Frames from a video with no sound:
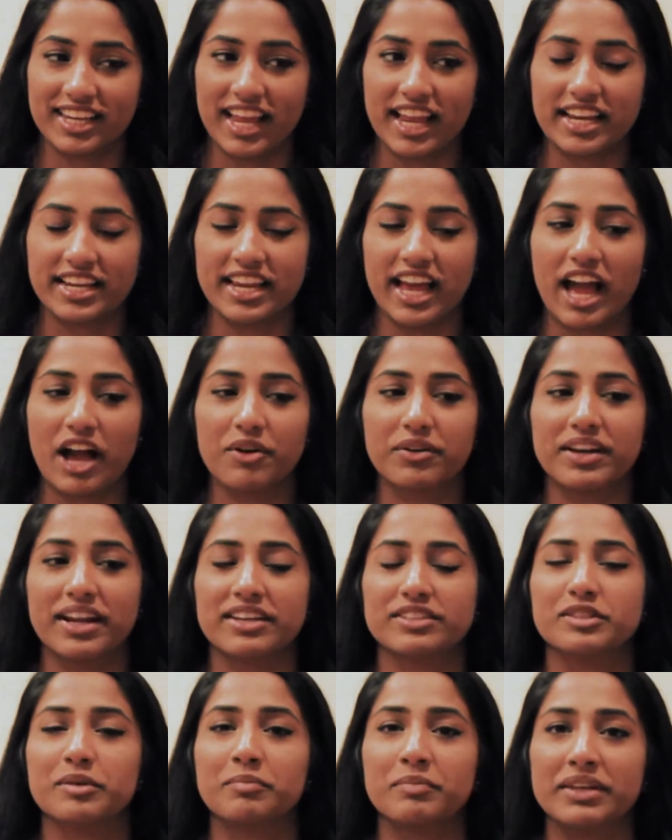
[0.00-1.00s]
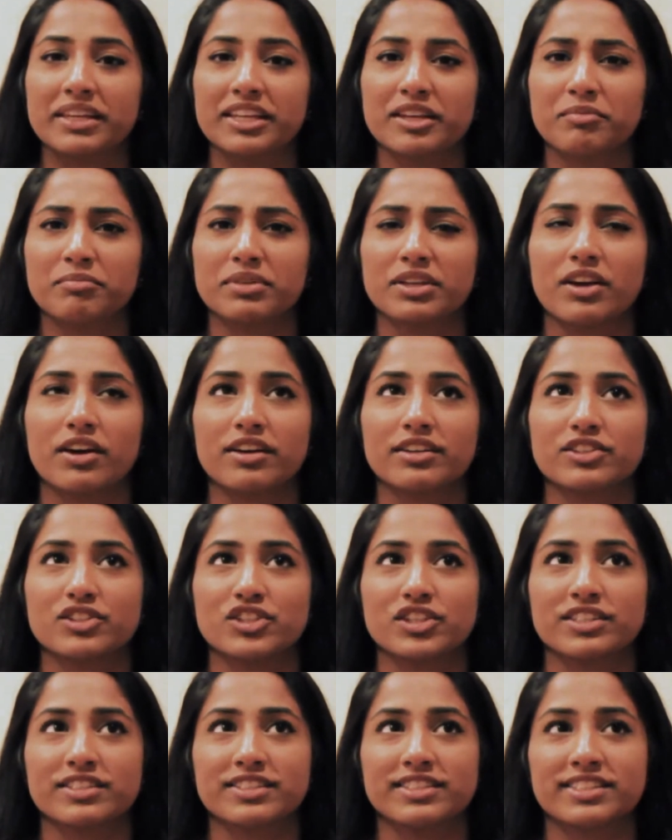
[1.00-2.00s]
and how it has a meaning beyond
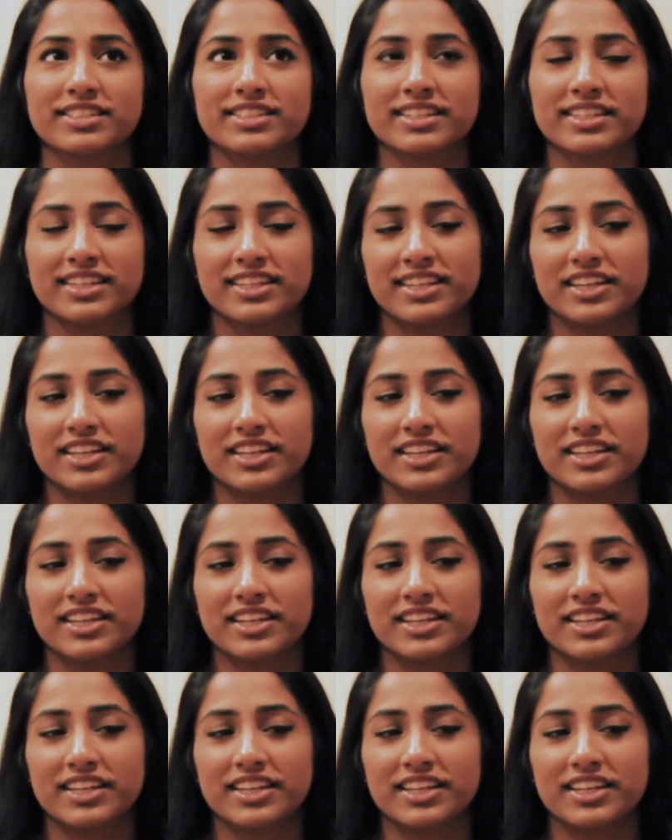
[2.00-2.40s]
just